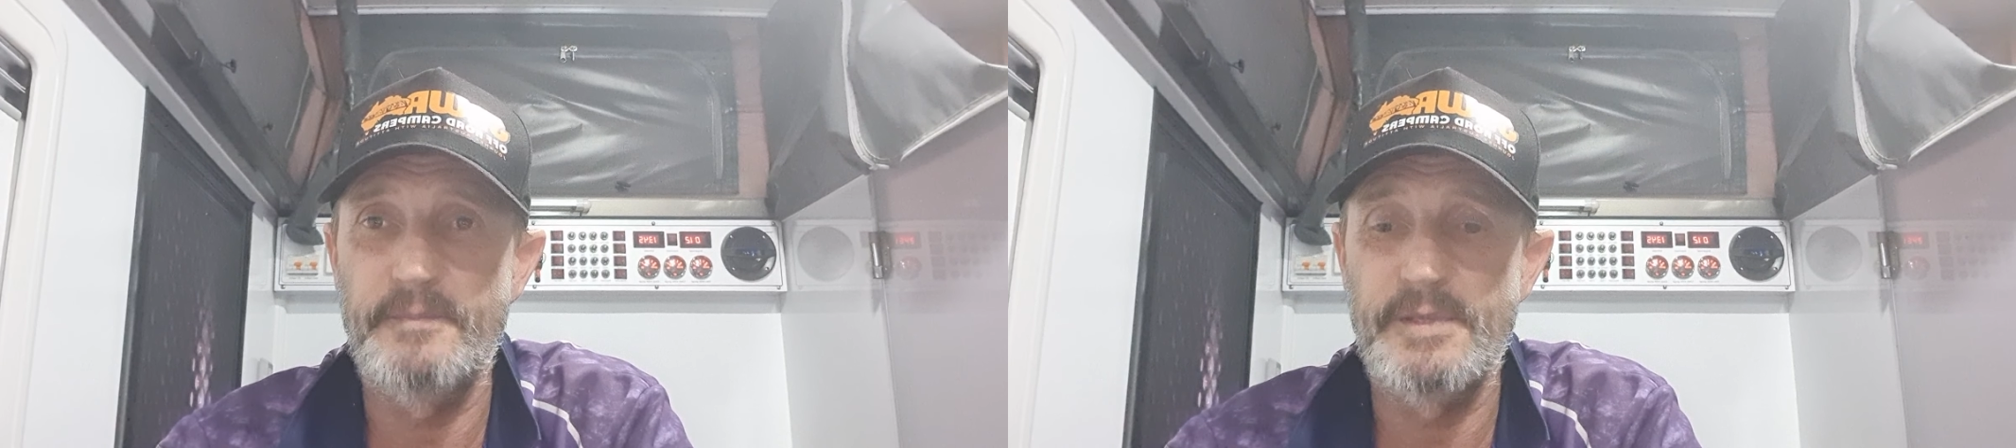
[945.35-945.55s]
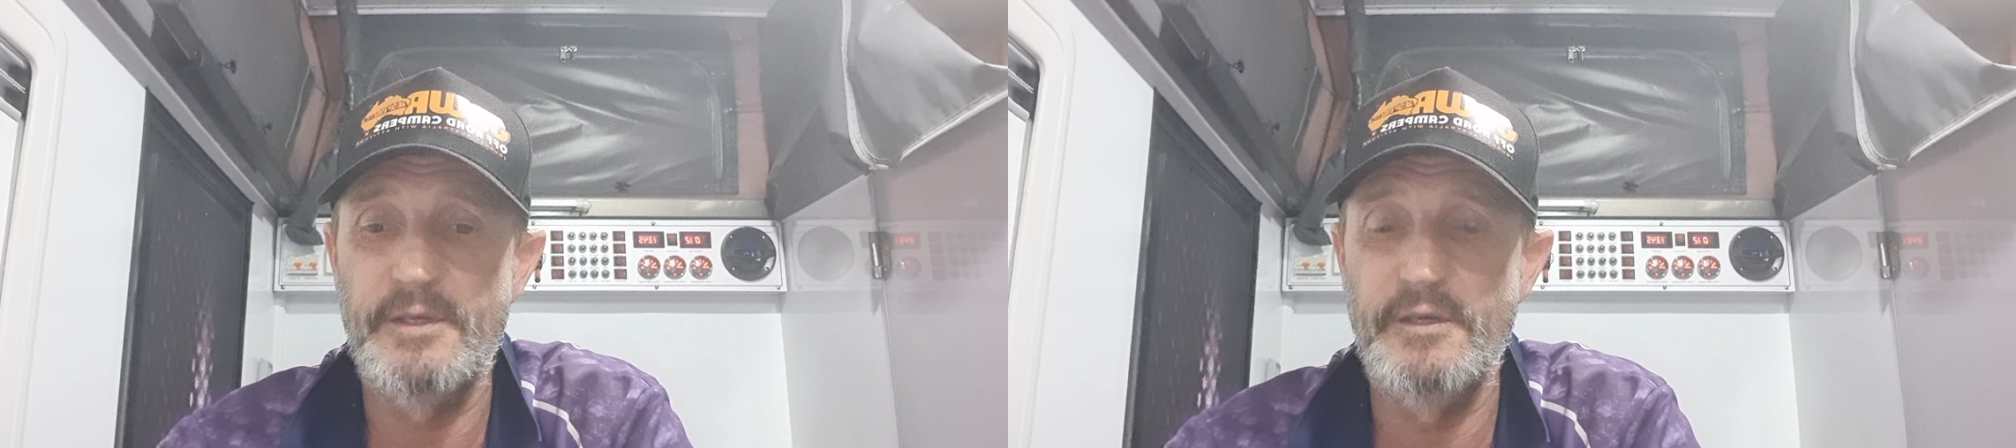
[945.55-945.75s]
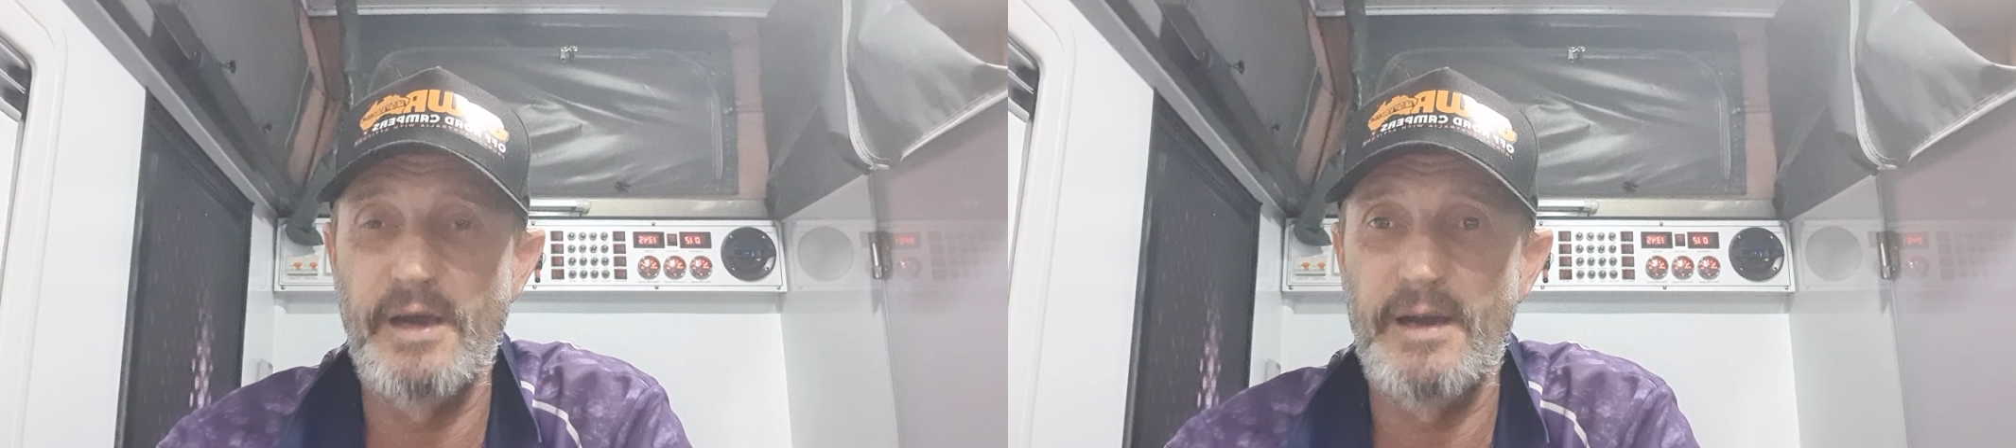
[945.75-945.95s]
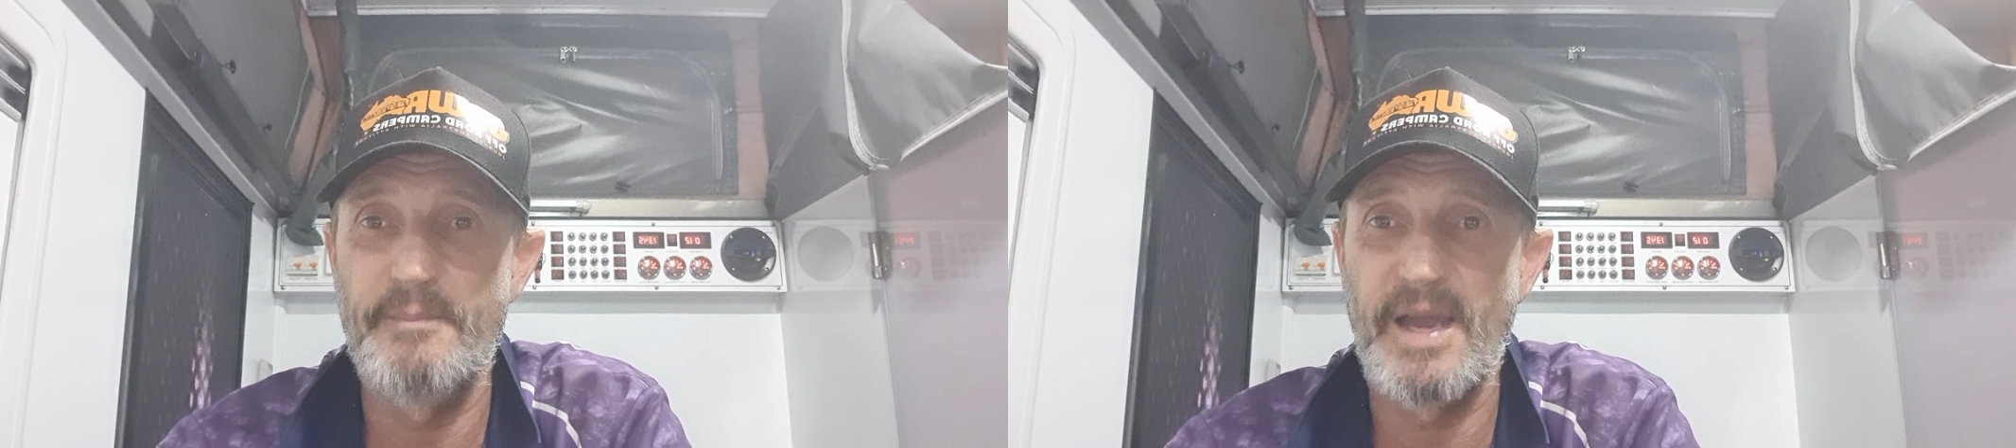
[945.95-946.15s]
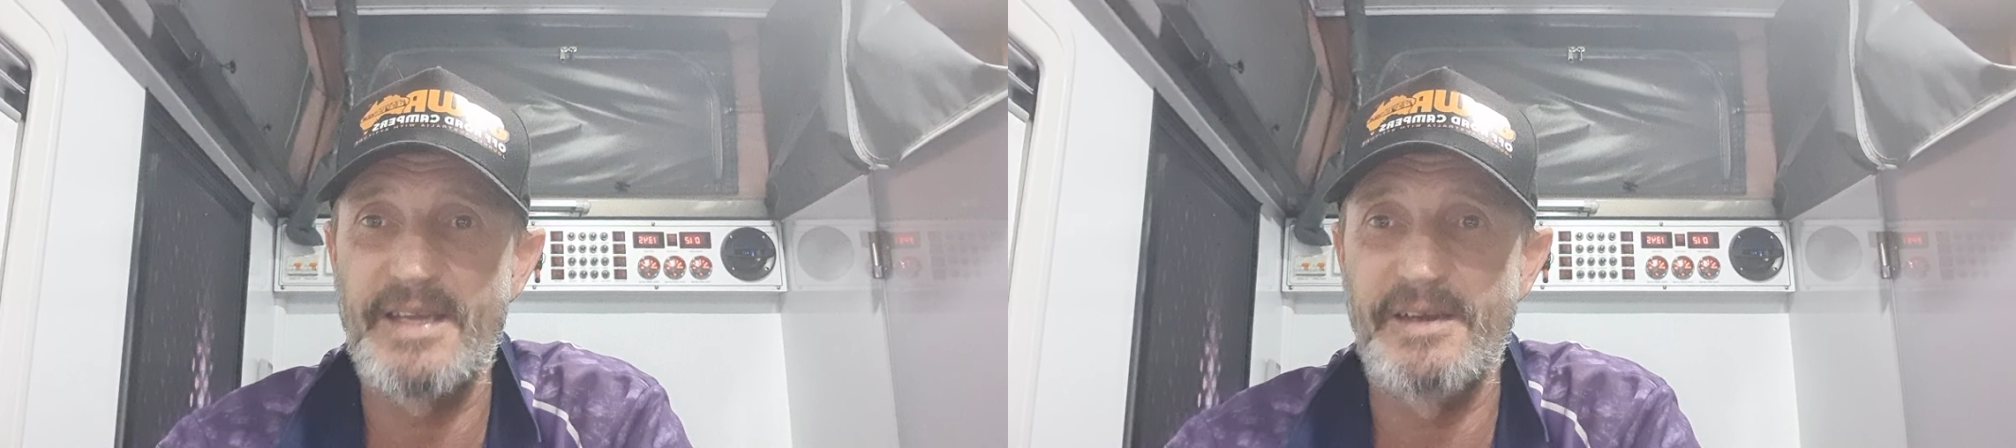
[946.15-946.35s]
to
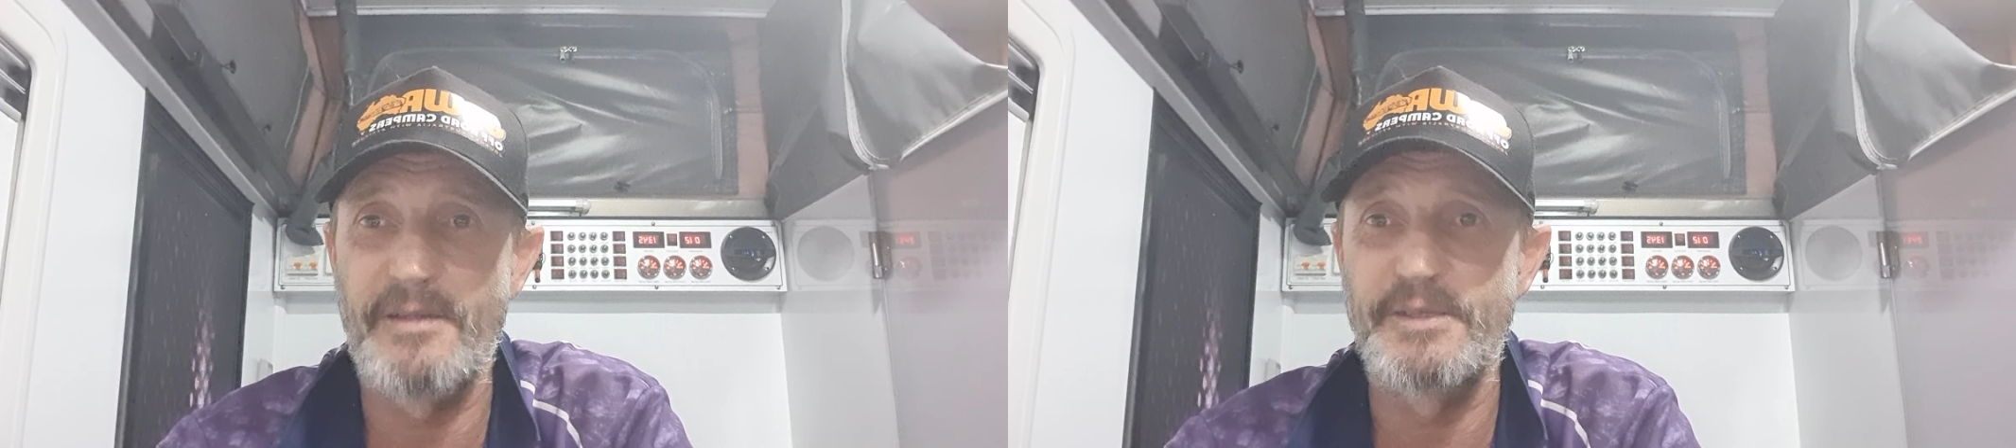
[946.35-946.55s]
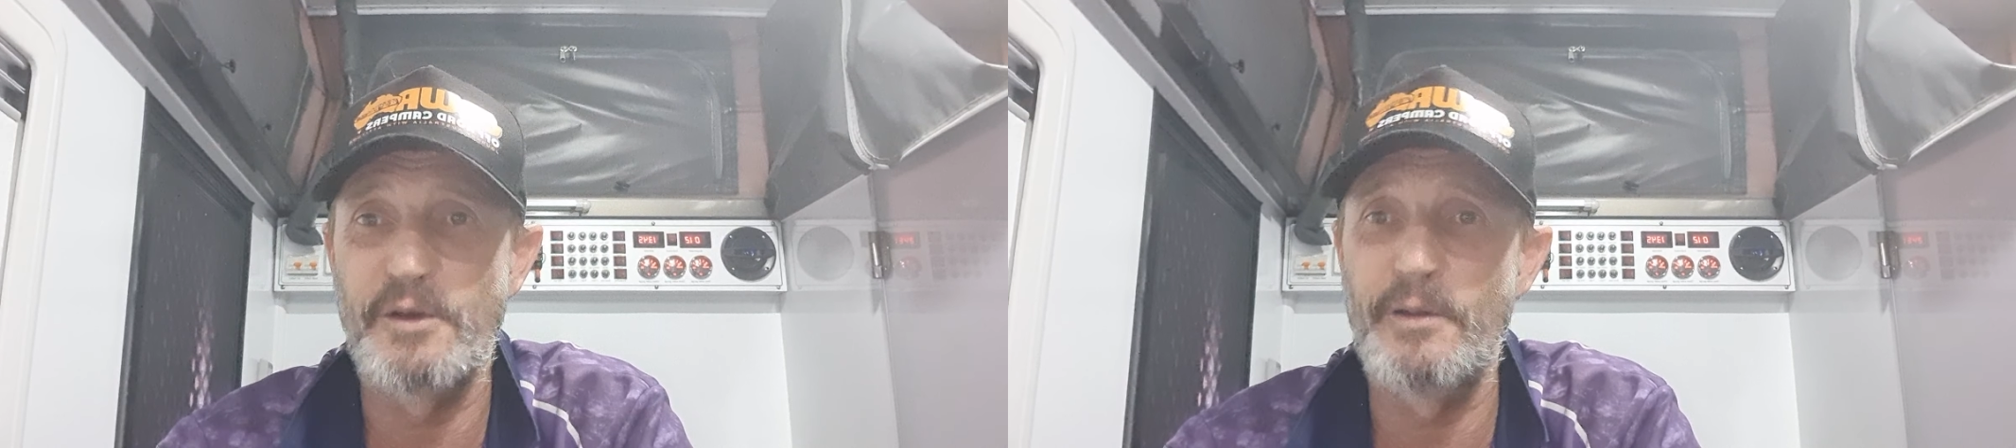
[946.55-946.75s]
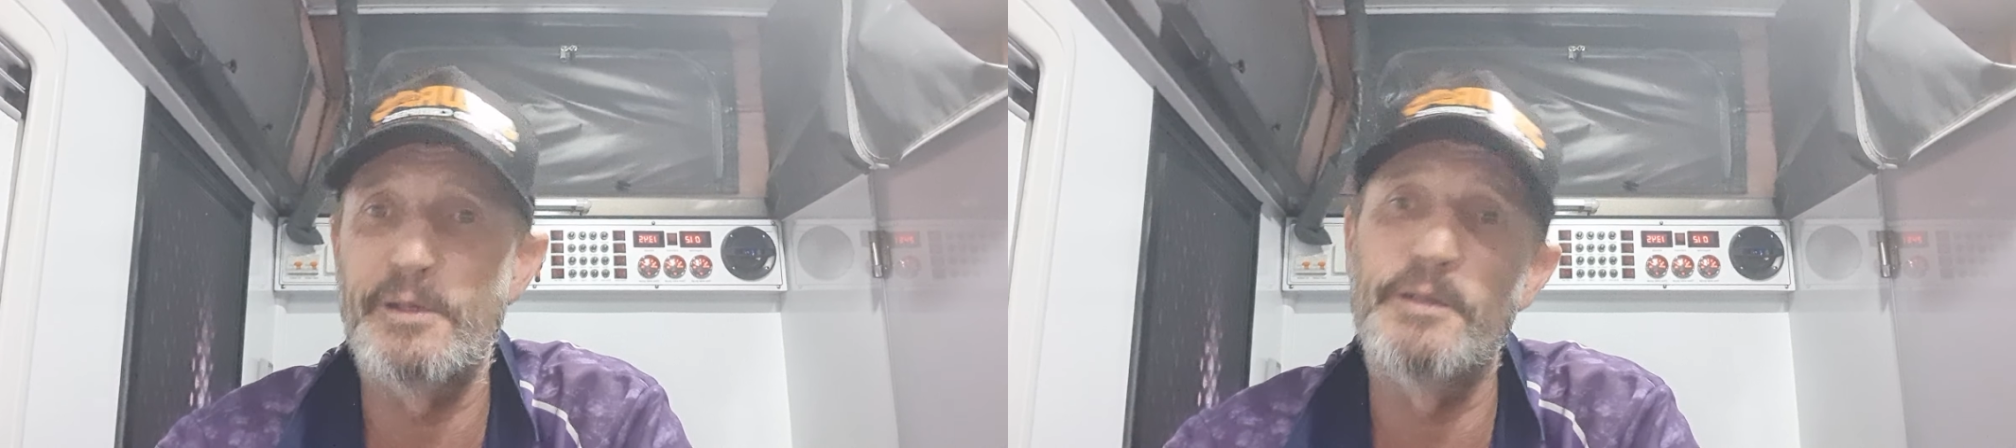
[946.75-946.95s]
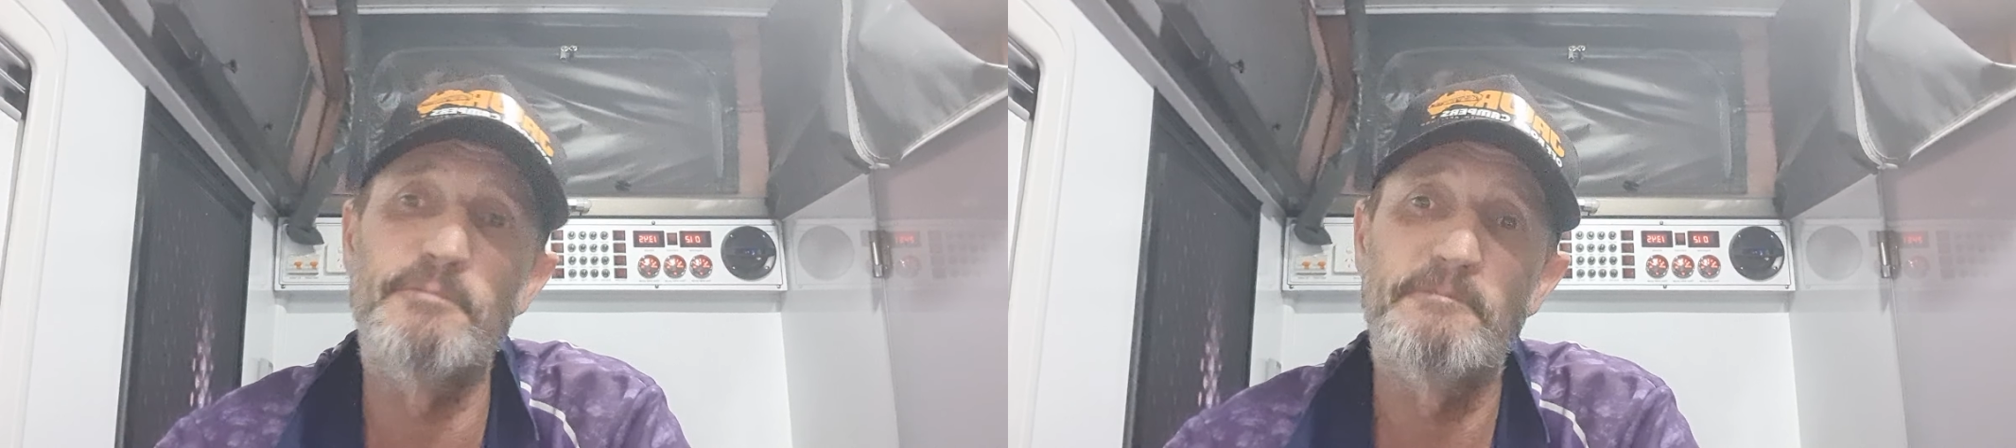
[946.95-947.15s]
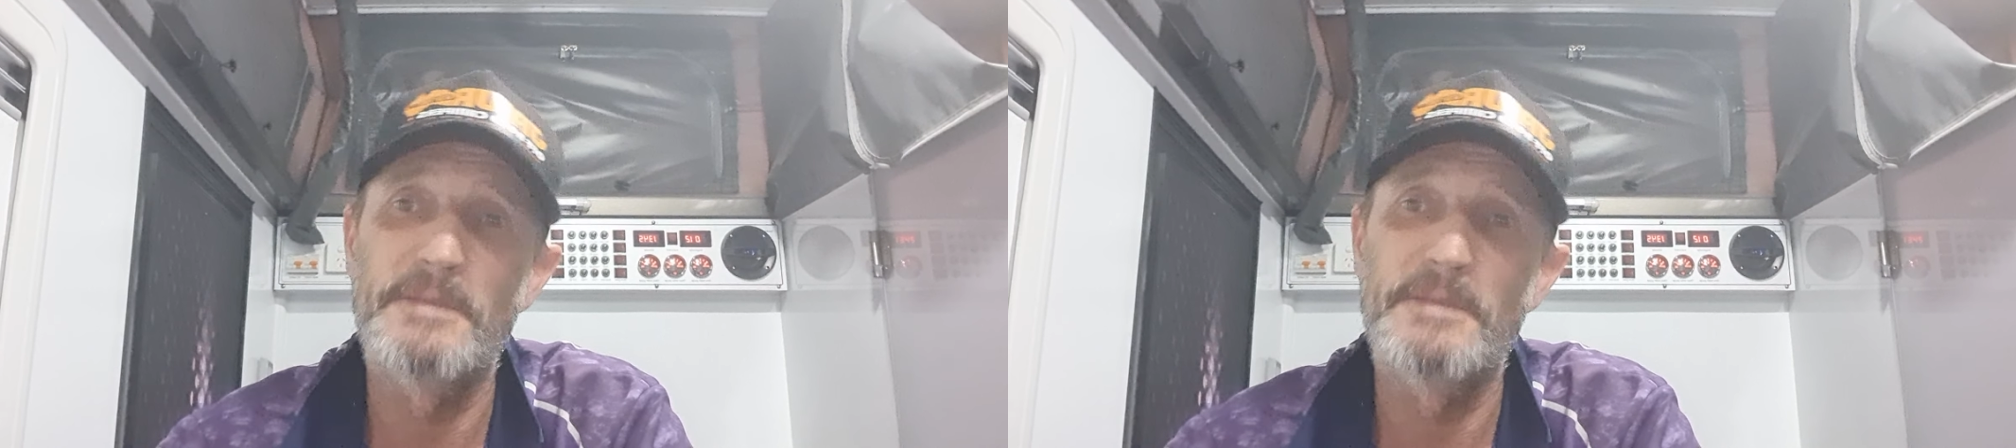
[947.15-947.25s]
make another $1 and